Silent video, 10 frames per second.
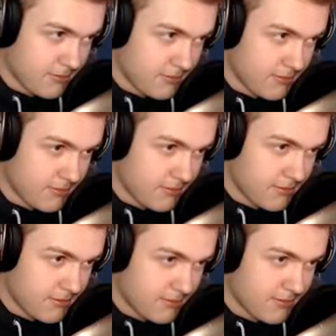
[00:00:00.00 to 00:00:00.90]

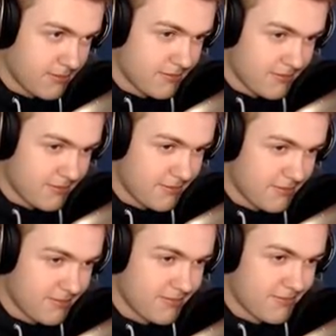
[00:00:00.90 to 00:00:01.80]

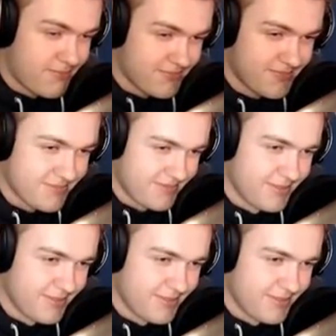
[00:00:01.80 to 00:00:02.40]
Nothing is said.